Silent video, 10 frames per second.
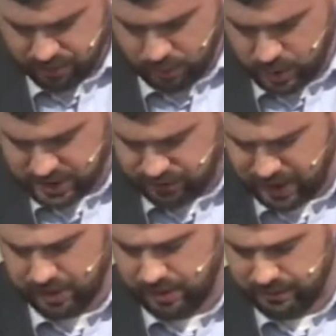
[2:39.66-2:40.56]
from which,
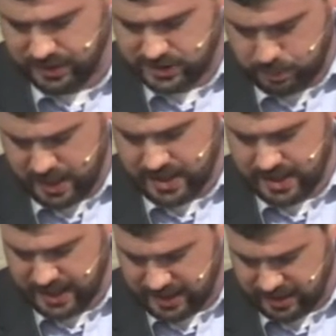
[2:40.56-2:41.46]
figuratively
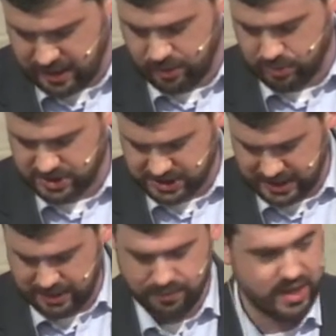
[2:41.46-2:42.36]
speaking, he did
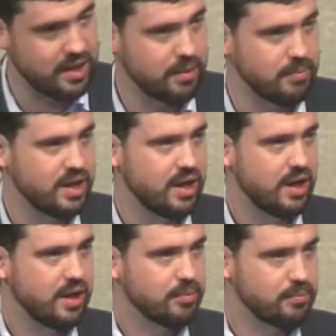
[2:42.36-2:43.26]
receive him
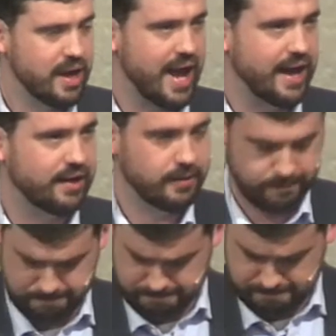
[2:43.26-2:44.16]
back.
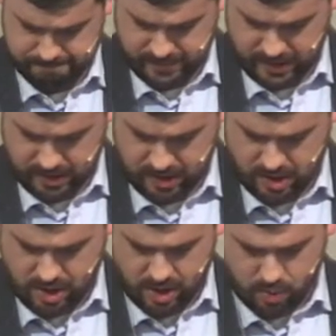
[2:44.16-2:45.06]

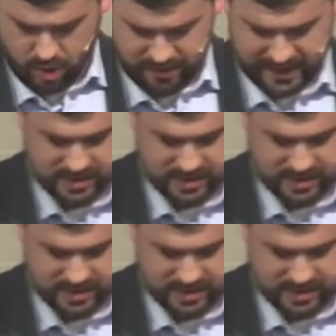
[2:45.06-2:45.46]
Well, I